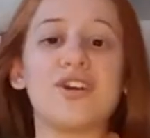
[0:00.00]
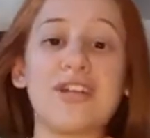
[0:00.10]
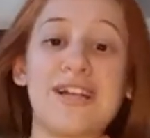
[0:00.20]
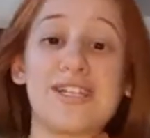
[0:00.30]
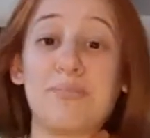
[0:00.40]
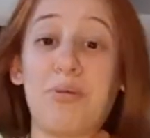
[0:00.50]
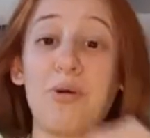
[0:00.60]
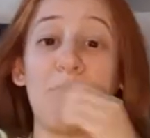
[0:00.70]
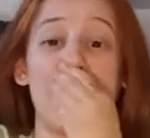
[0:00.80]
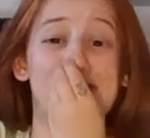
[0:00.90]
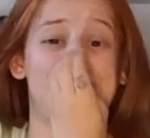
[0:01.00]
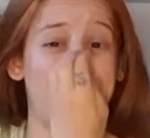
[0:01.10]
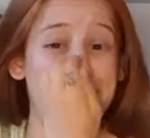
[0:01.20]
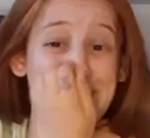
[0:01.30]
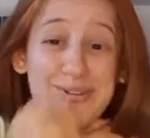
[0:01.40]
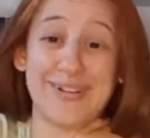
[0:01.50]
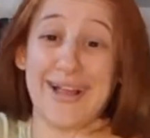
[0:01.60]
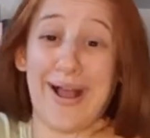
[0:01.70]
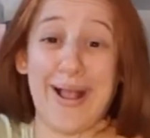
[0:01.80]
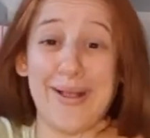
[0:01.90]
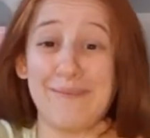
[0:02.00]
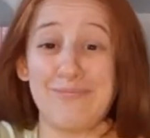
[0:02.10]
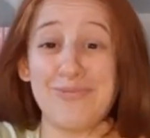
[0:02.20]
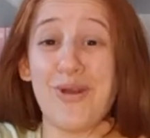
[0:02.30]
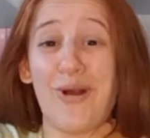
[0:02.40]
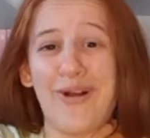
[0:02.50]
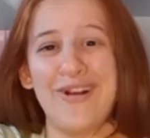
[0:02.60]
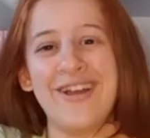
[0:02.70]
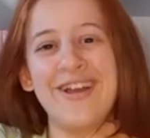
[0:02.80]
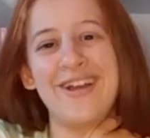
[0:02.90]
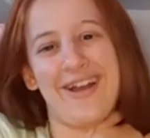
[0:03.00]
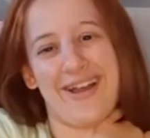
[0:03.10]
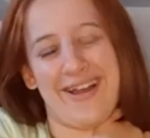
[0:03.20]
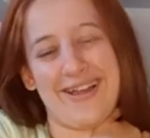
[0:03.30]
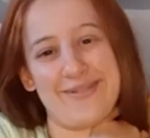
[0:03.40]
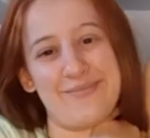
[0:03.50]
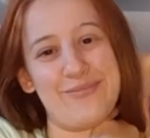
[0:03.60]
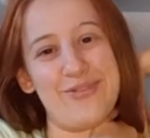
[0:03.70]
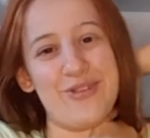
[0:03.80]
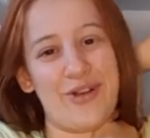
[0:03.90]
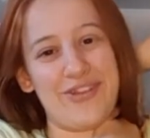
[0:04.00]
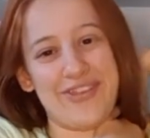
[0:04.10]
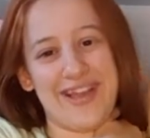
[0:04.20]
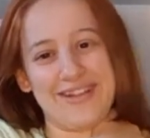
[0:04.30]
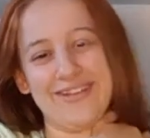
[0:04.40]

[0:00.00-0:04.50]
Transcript: I actually pulled my shoulder doing that. I am not that